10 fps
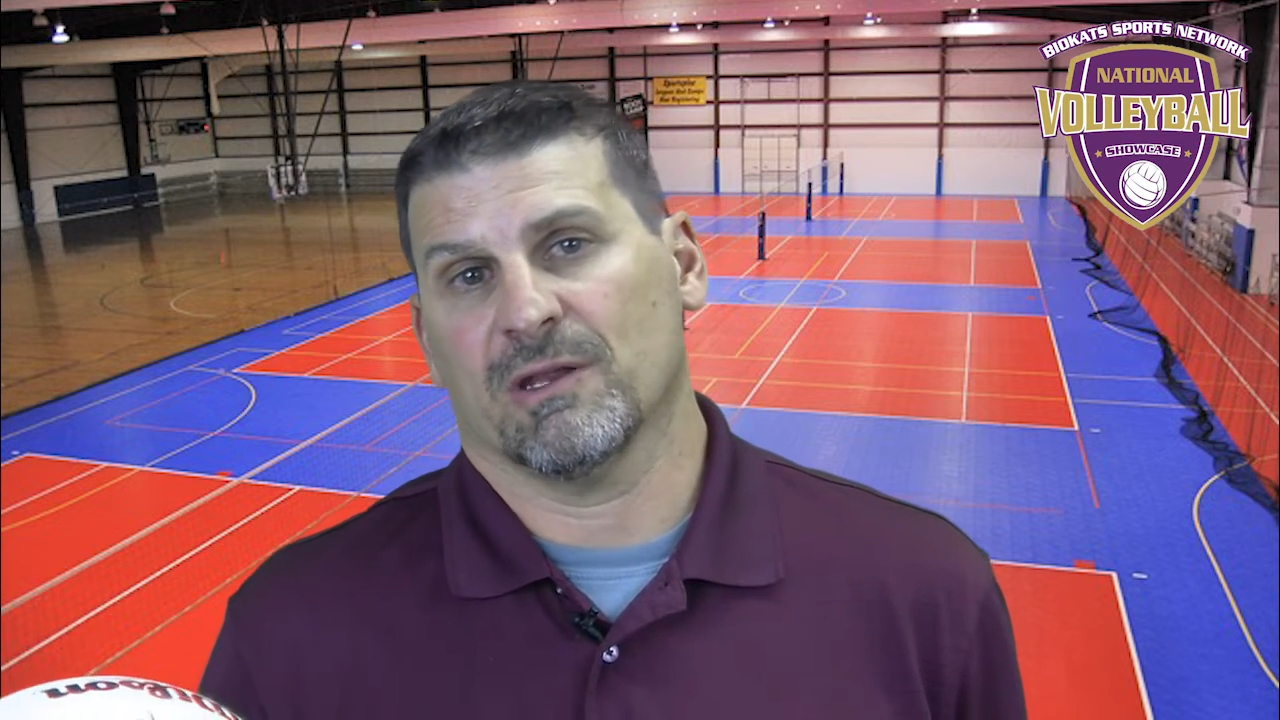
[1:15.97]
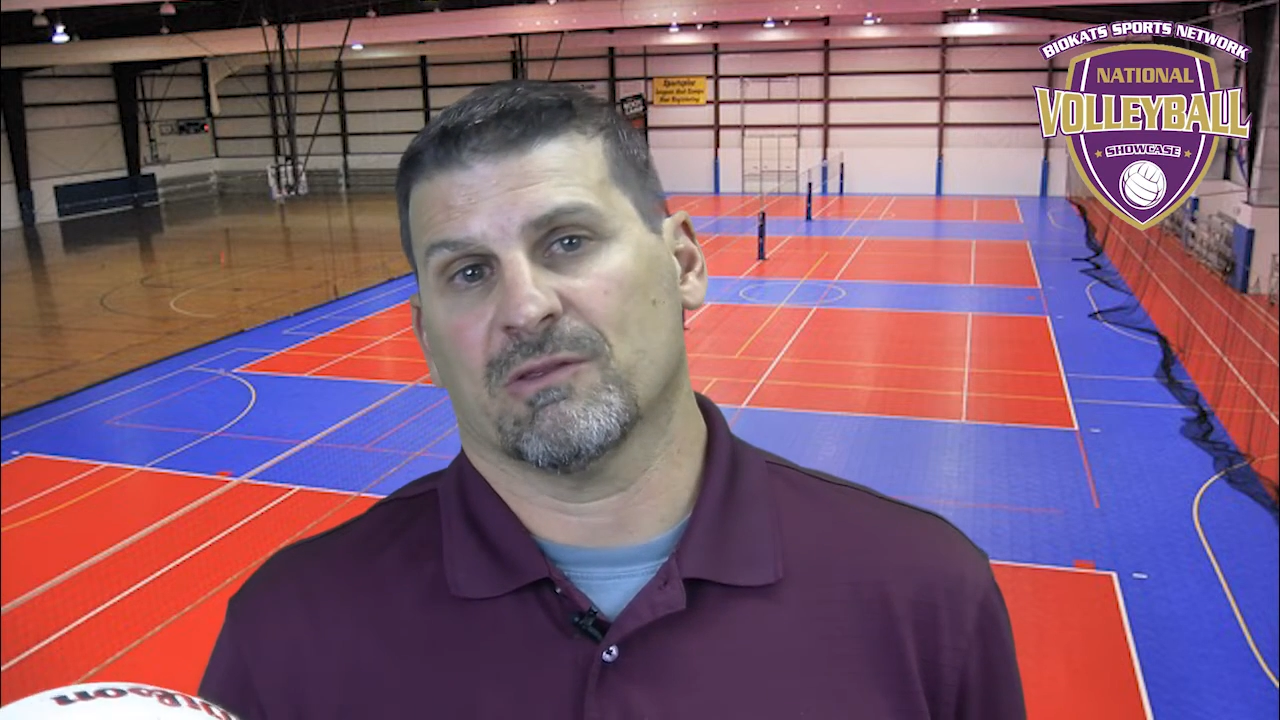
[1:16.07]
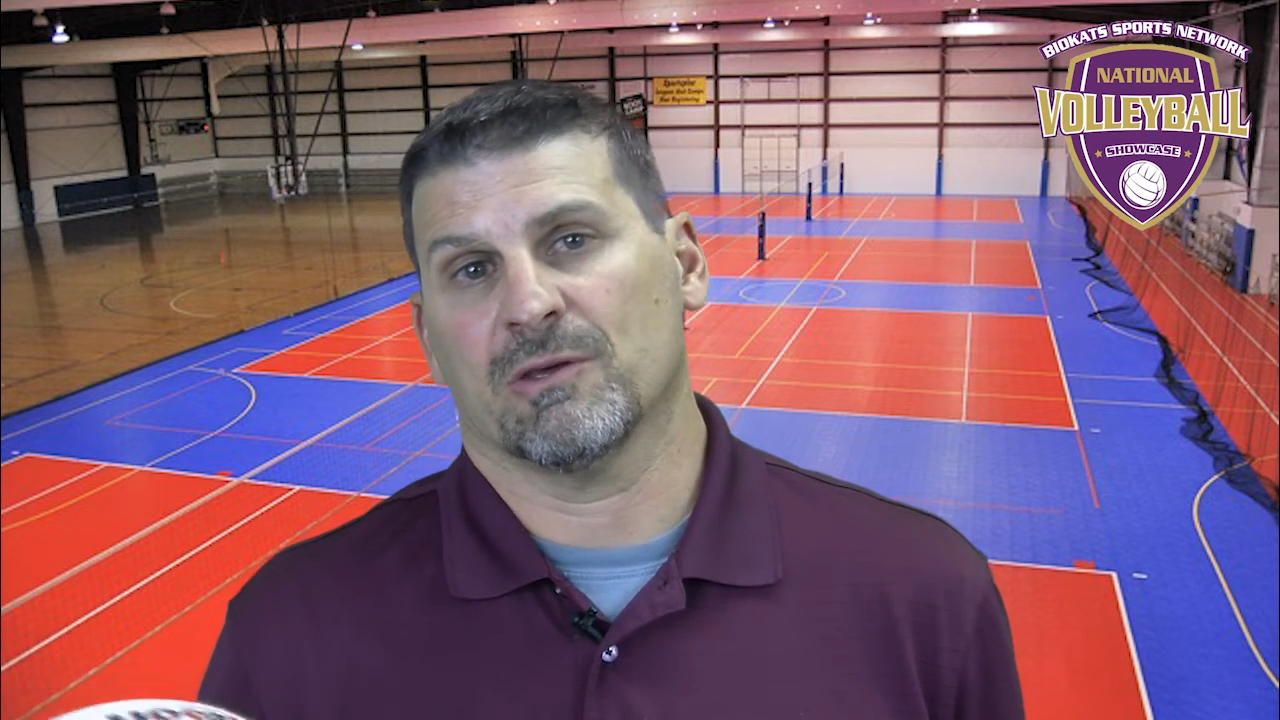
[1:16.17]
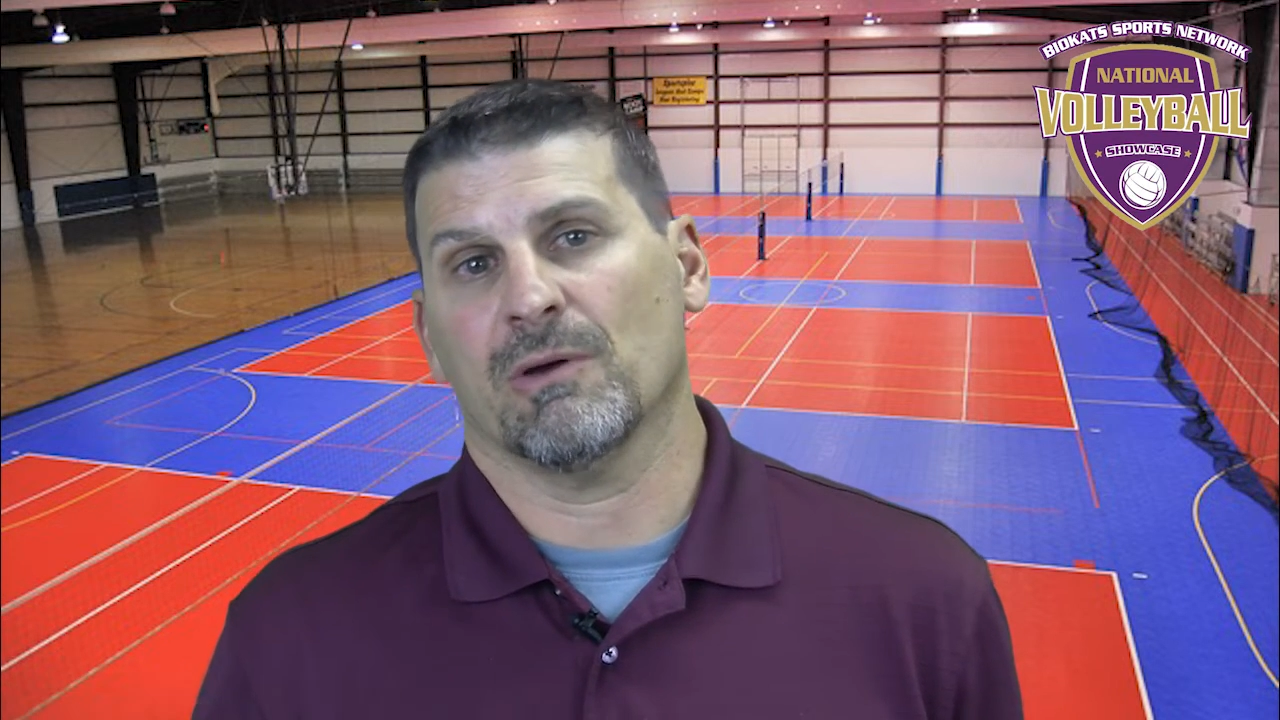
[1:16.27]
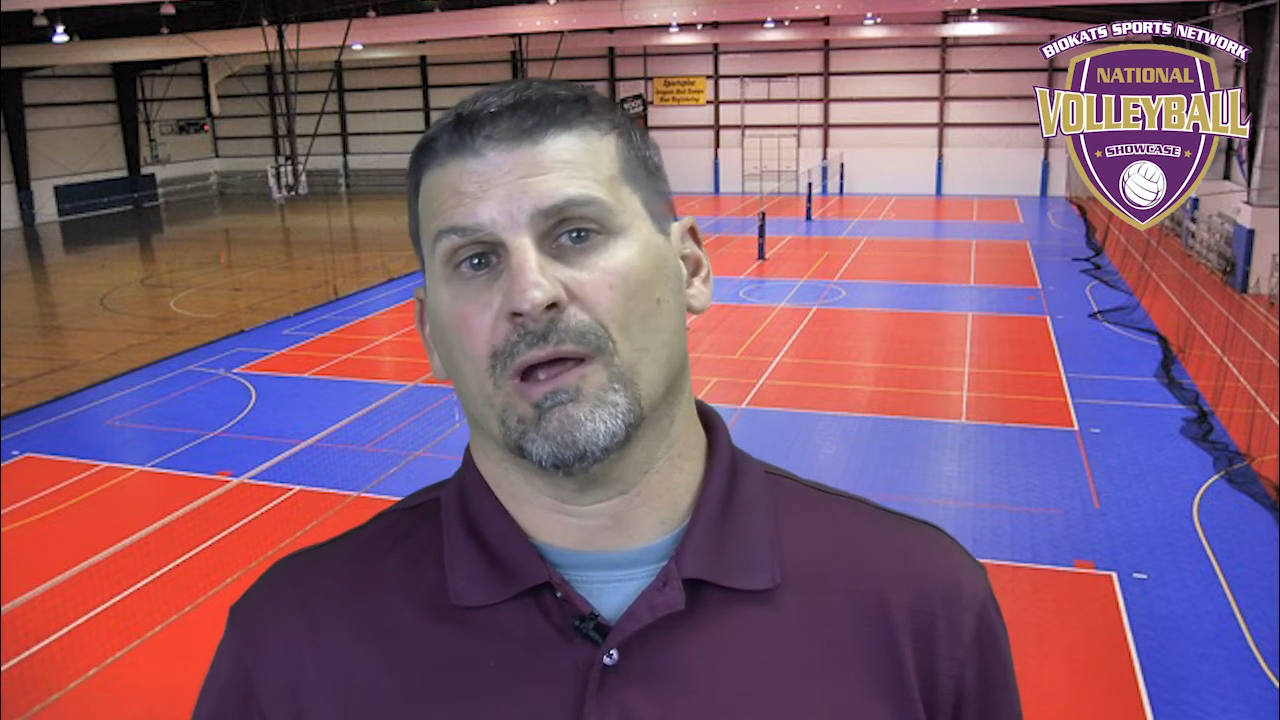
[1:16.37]
to
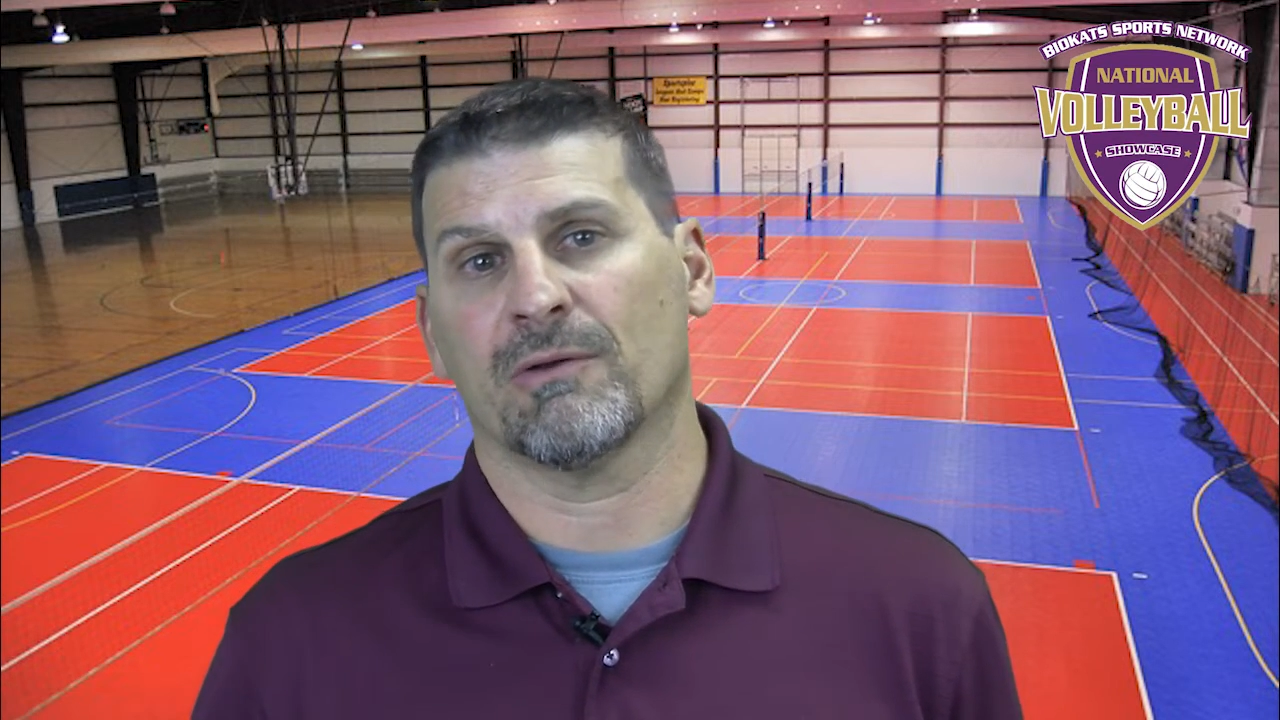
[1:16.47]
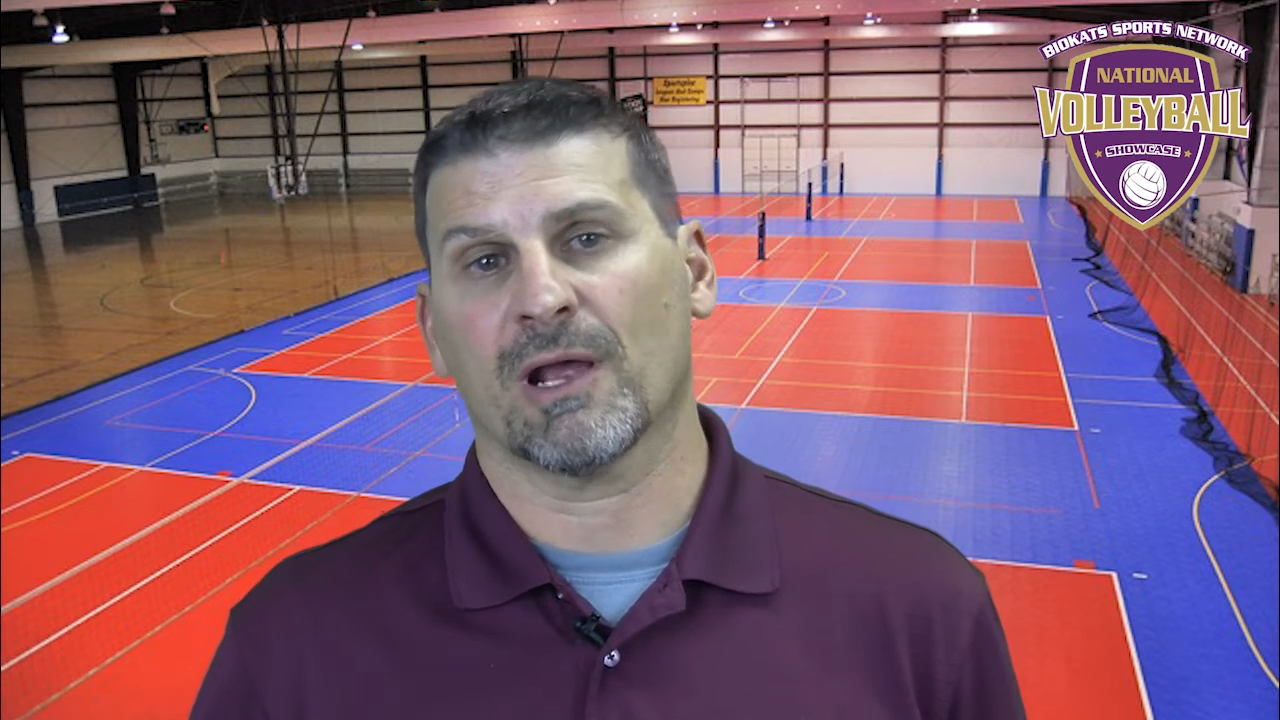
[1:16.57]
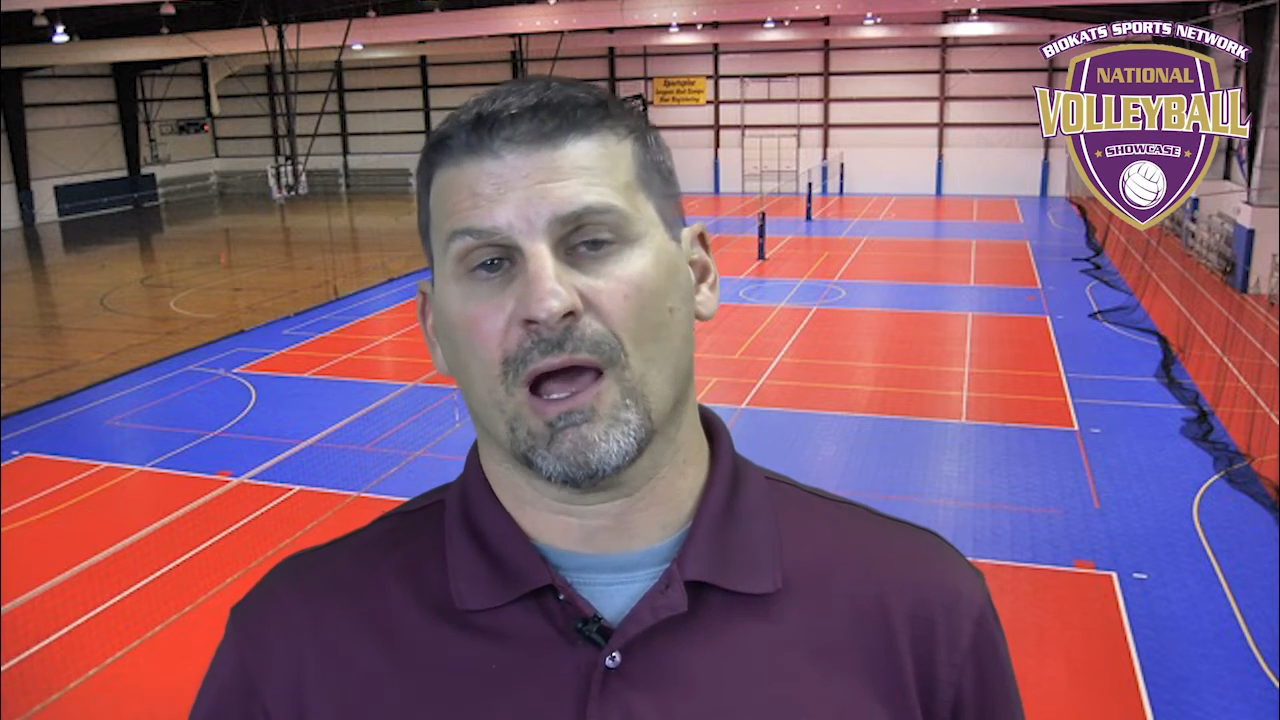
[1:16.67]
200